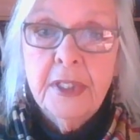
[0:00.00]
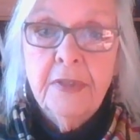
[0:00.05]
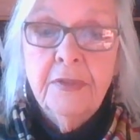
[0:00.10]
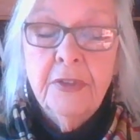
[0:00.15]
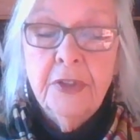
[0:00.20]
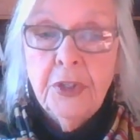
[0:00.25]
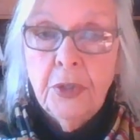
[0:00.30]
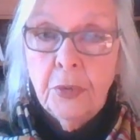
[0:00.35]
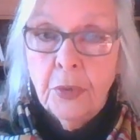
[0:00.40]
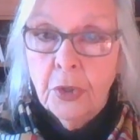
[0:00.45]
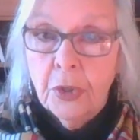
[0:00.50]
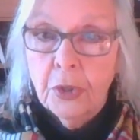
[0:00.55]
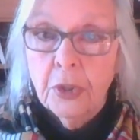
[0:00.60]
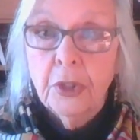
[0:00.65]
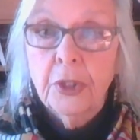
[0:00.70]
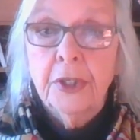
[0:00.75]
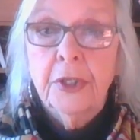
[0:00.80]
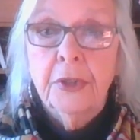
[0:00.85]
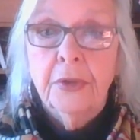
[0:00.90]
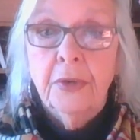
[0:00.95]
even though
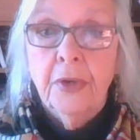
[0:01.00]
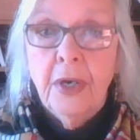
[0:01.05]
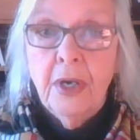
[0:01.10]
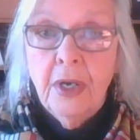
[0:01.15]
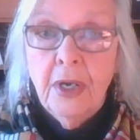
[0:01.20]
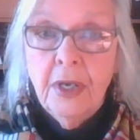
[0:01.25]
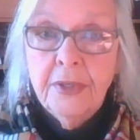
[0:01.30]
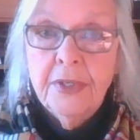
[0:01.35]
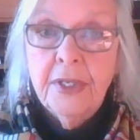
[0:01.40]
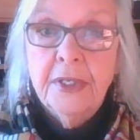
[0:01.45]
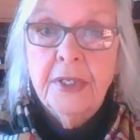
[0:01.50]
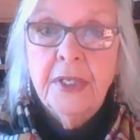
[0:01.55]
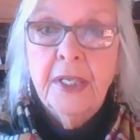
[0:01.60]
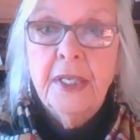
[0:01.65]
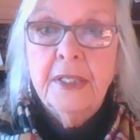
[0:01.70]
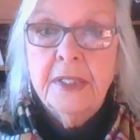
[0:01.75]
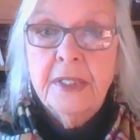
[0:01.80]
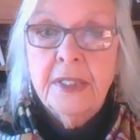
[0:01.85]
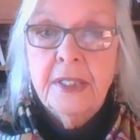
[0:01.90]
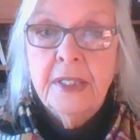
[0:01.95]
earlier on than the
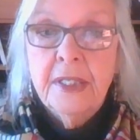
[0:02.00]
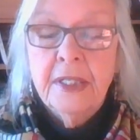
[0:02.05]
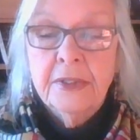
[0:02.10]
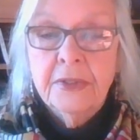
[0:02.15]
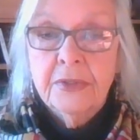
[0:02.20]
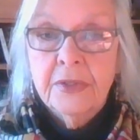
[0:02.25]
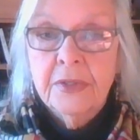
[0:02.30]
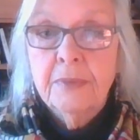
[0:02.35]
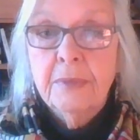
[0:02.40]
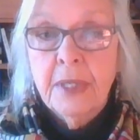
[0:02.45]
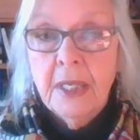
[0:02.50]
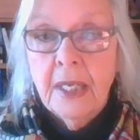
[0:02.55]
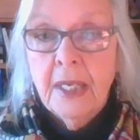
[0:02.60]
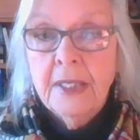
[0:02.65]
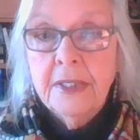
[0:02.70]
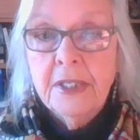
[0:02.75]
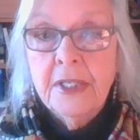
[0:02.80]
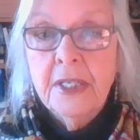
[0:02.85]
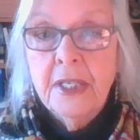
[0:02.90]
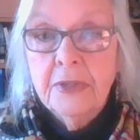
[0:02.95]
1800s, mid
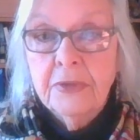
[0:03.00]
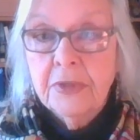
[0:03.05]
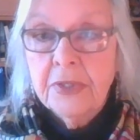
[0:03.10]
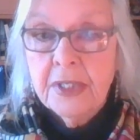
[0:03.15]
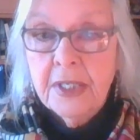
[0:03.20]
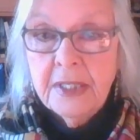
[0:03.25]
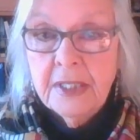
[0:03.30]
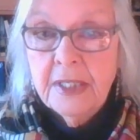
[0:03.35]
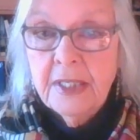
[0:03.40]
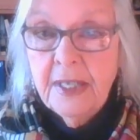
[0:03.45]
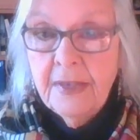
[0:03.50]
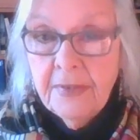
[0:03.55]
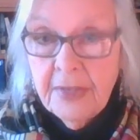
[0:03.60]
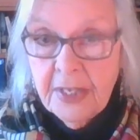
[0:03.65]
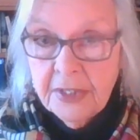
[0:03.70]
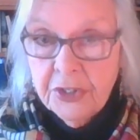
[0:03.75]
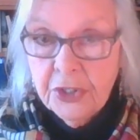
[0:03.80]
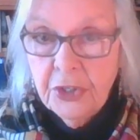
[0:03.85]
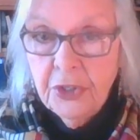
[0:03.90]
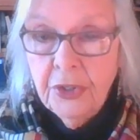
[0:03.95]
1800s, they didn't have
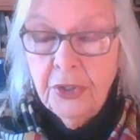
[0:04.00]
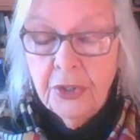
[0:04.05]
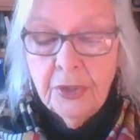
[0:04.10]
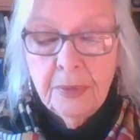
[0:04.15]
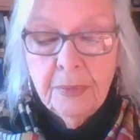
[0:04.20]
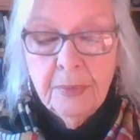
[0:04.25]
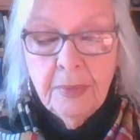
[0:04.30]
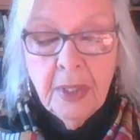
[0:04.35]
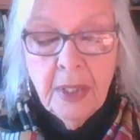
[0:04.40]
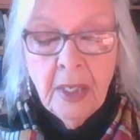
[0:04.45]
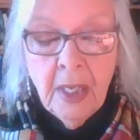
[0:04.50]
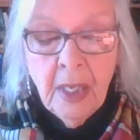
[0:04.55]
that term.